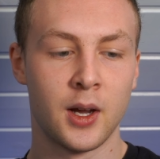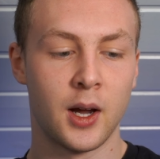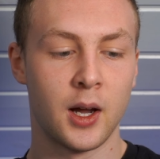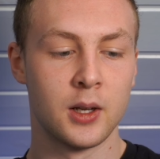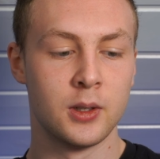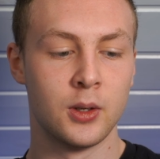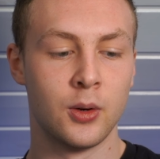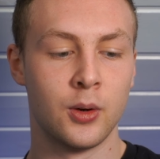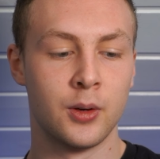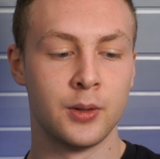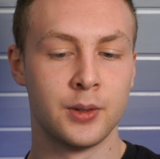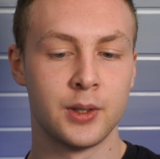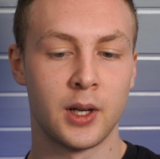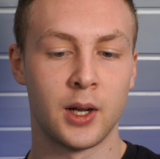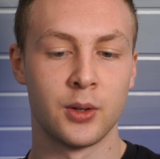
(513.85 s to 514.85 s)
I
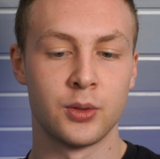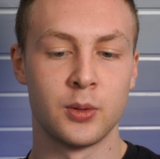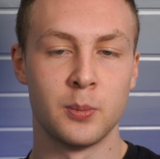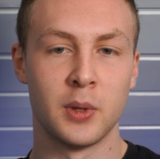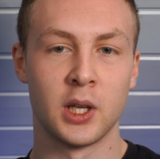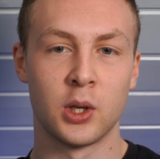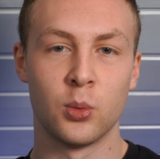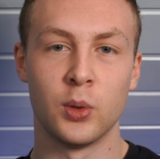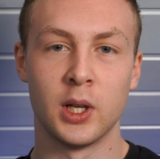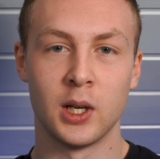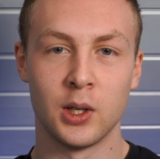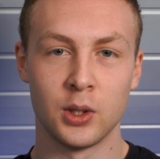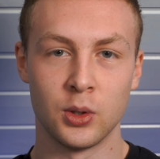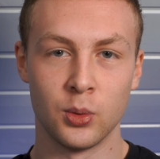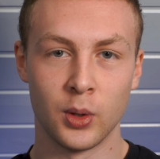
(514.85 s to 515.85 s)
learned how to make real
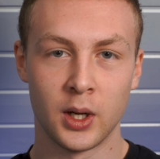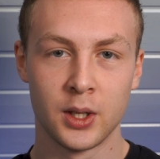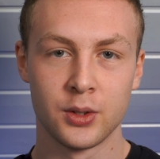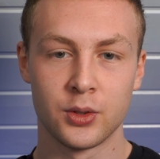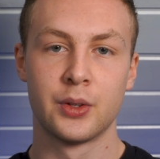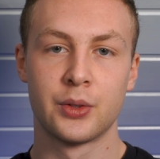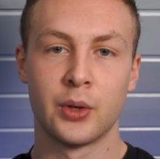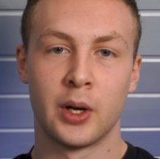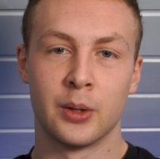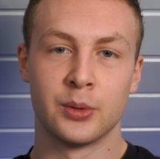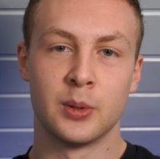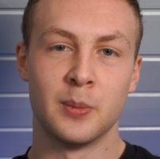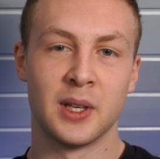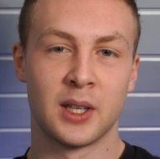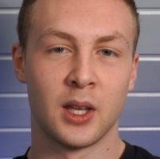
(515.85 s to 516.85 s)
UIs. So how
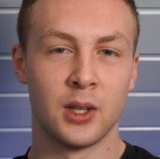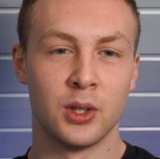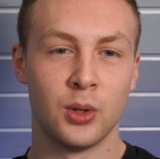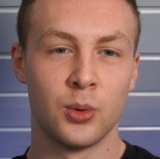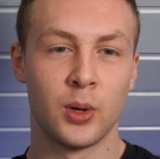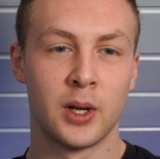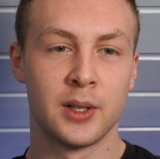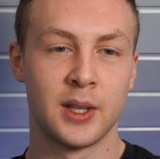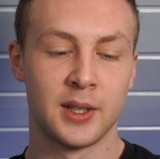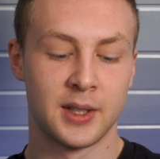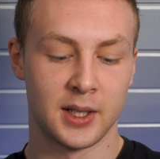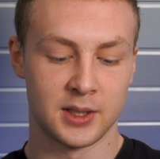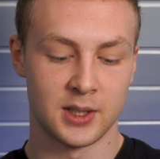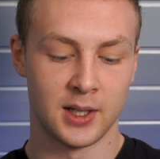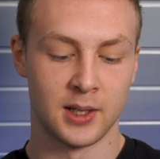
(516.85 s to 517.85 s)
to make a UI that
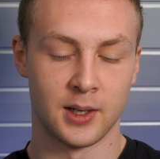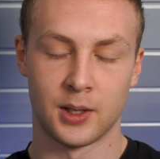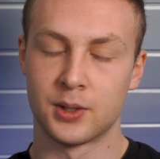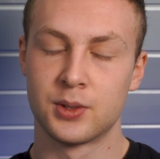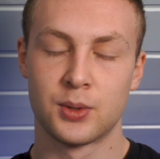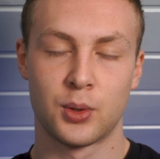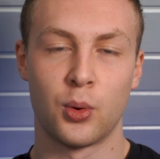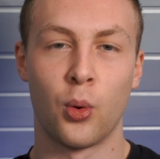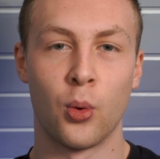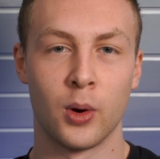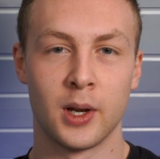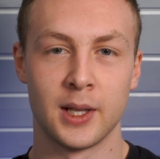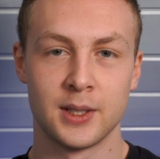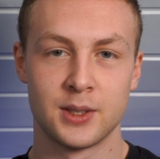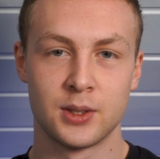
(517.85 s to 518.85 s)
actually like
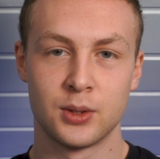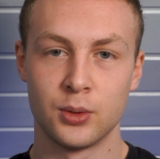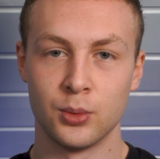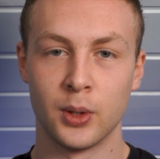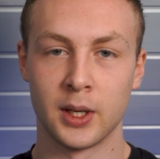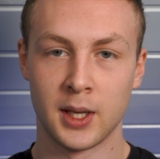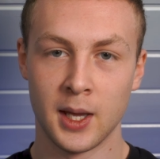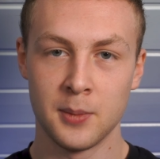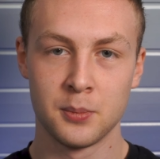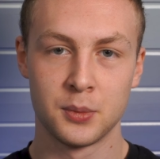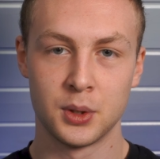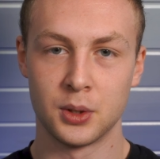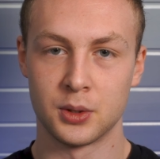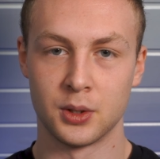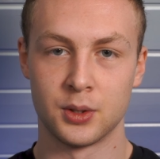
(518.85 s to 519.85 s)
correlates to a game,
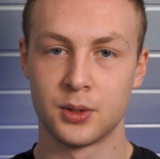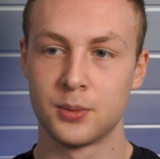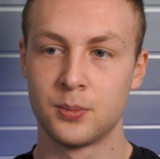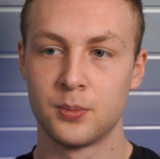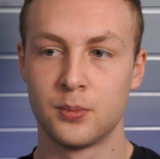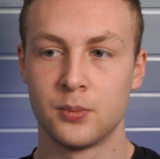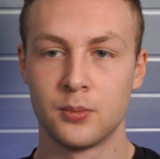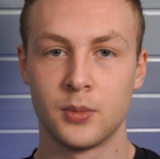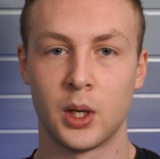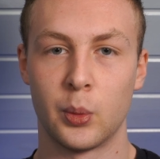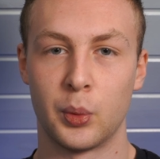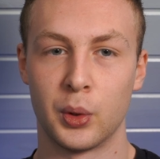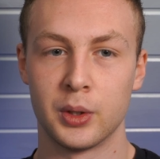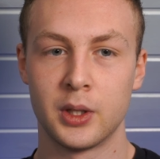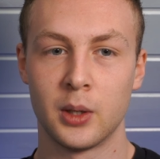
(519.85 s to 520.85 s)
not just a
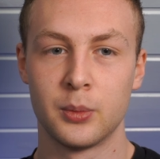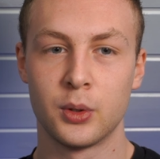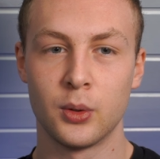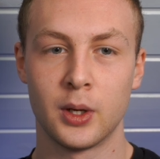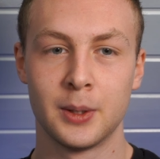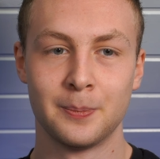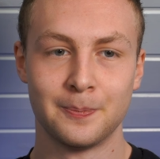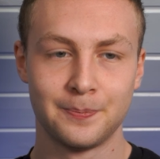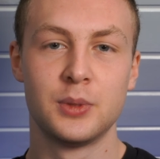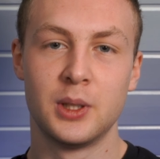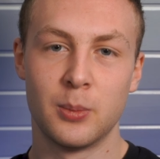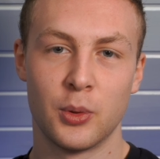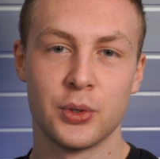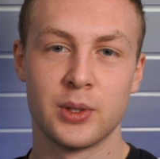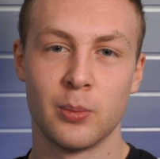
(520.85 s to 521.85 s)
prototype UI. The
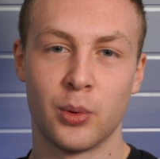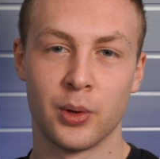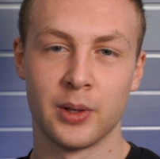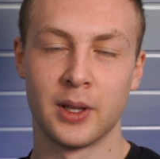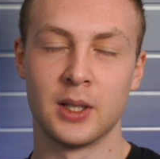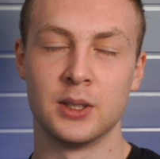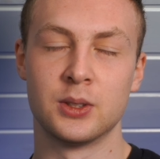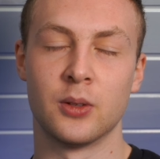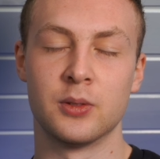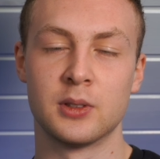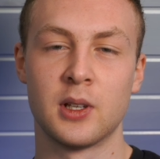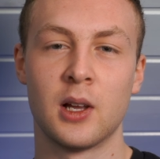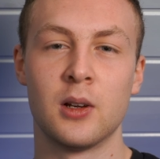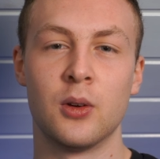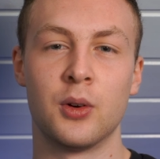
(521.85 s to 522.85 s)
most important thing is
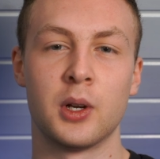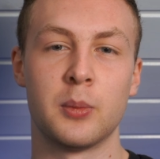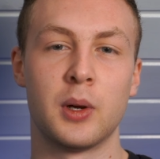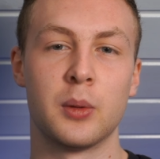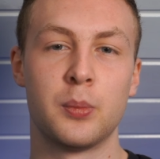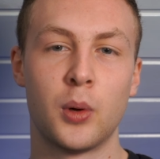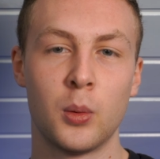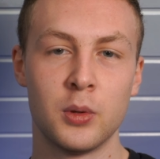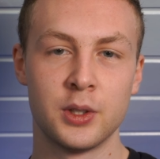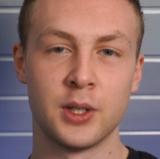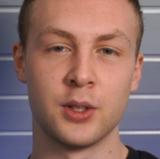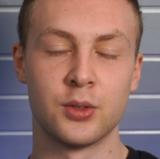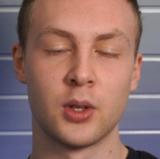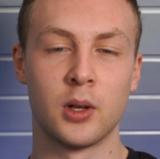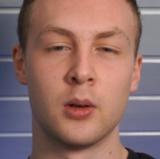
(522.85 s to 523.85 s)
obviously I learned about
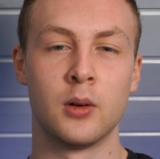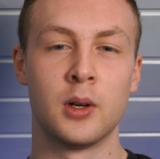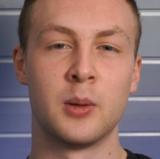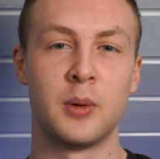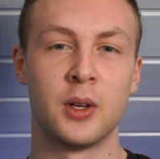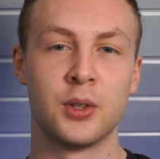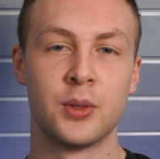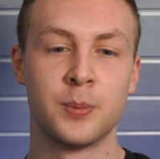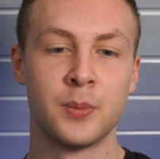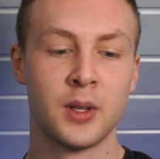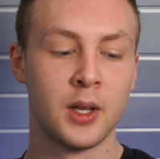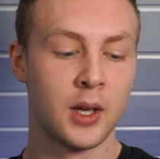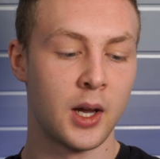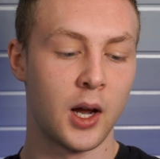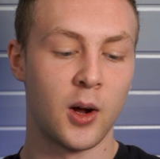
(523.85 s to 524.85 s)
publishing. So I learned about
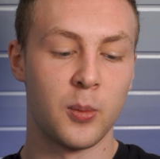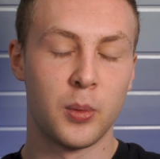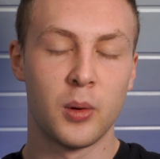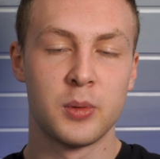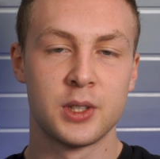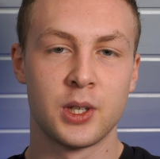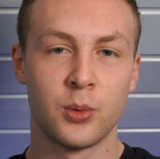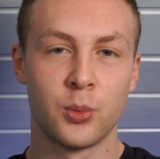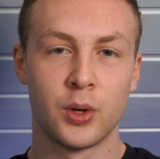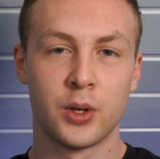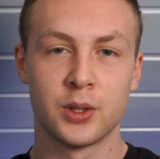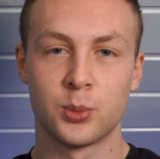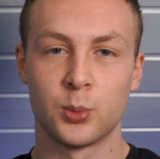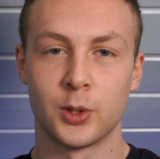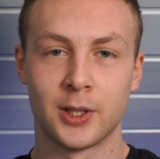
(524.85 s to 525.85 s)
how publishing
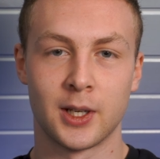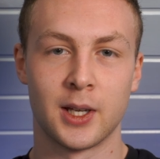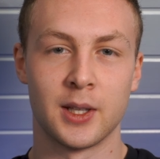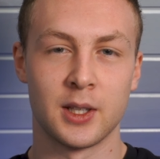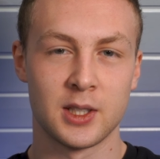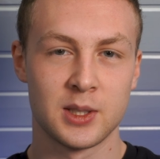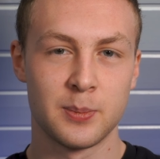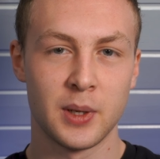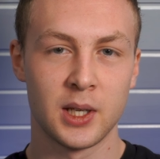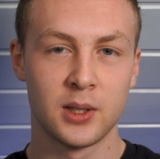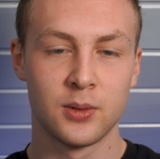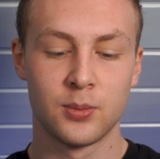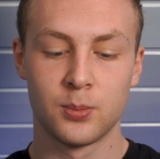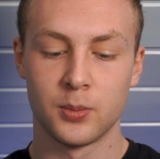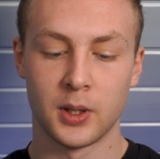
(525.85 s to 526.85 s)
works, what I can
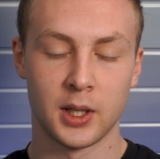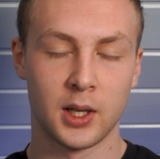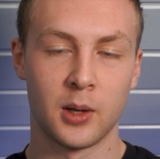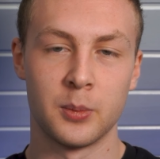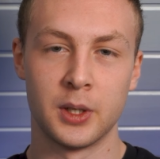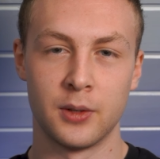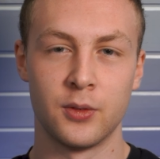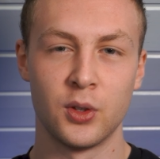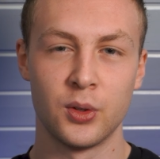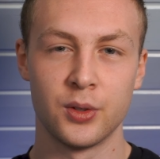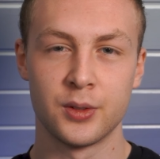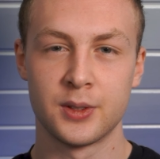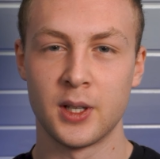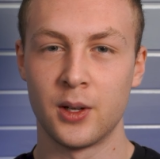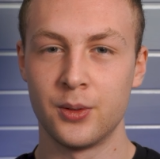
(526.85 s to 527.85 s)
expect, like how many
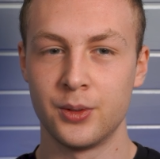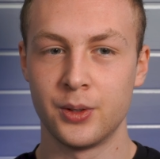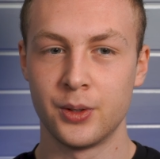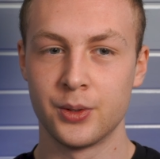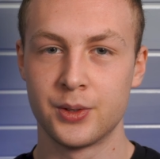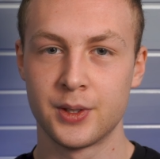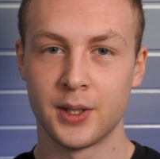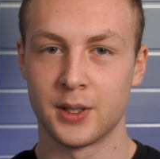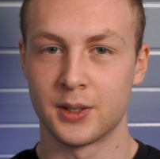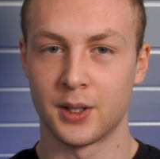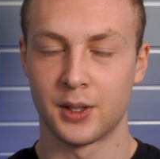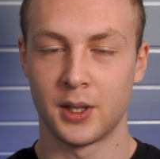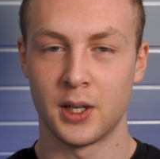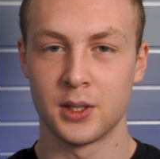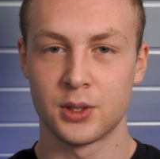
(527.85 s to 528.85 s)
views, downloads, things like
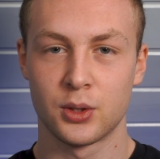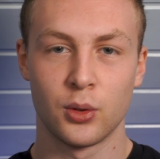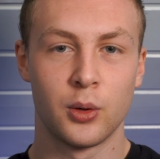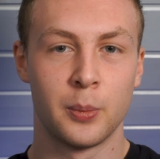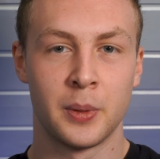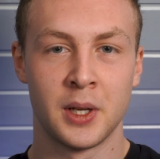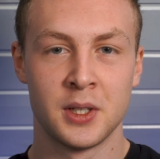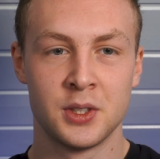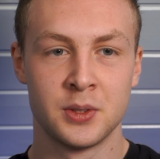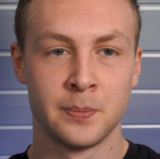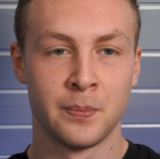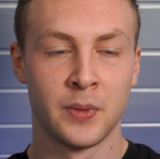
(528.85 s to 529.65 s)
that, store page,